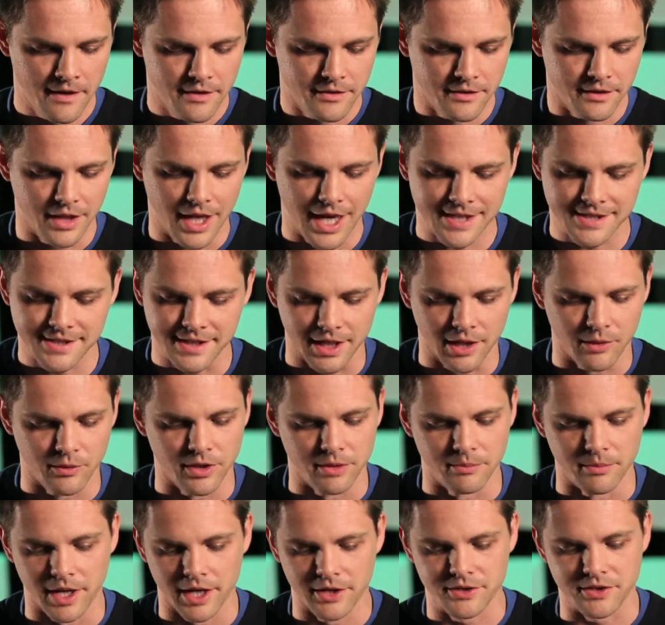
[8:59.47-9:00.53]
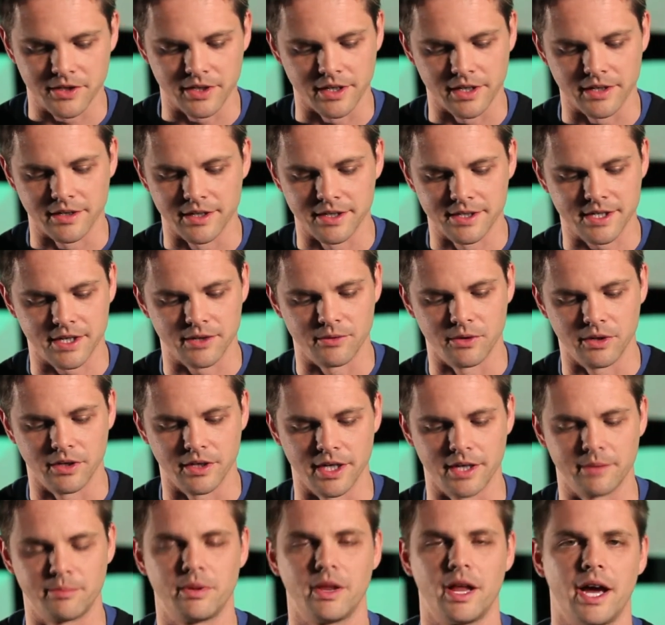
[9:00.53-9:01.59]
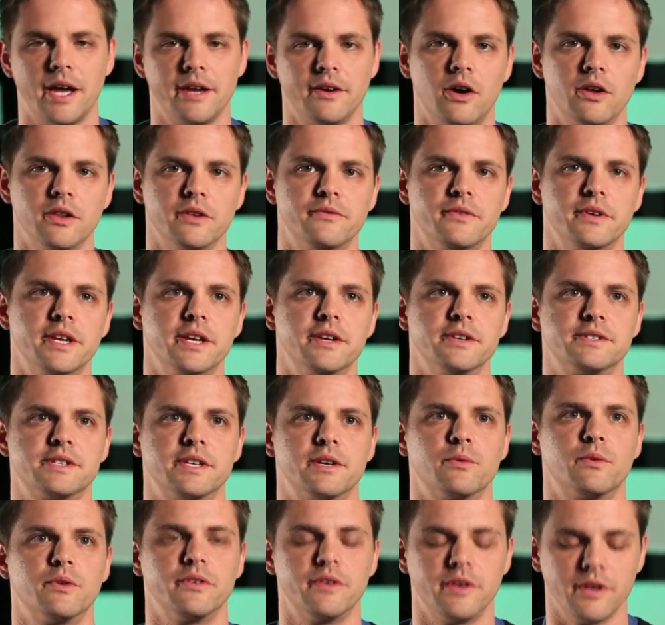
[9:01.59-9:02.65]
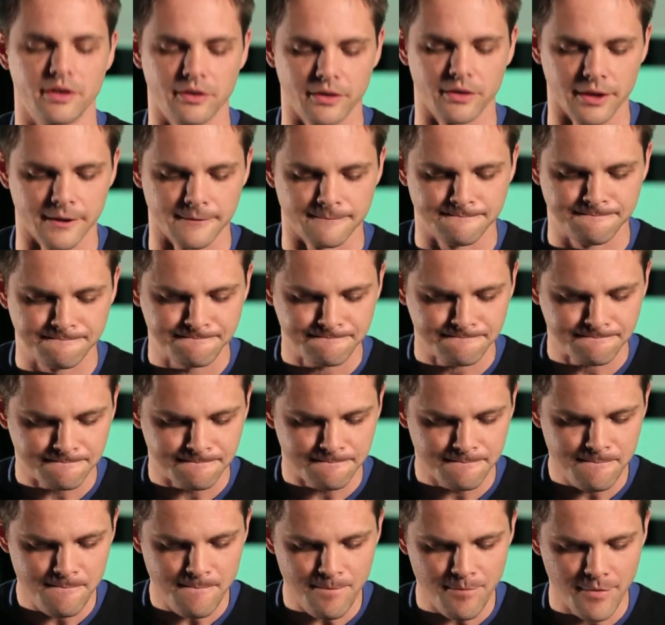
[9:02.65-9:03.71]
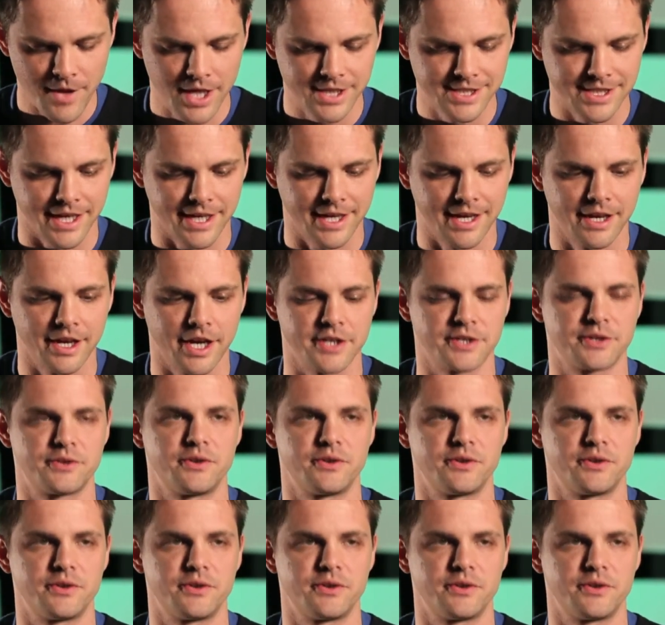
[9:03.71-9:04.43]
The last thing I want to mention, and this could really apply to all the videos that we're doing, is I cannot